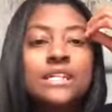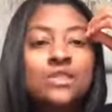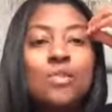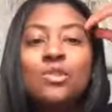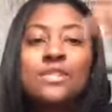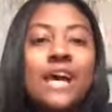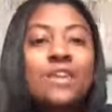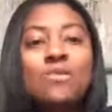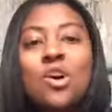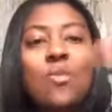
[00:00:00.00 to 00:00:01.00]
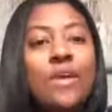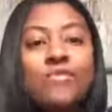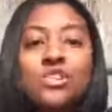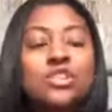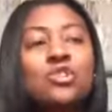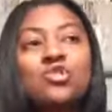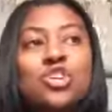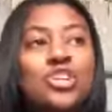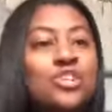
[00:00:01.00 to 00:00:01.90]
So I'm on the side of the road waiting for the tow truck.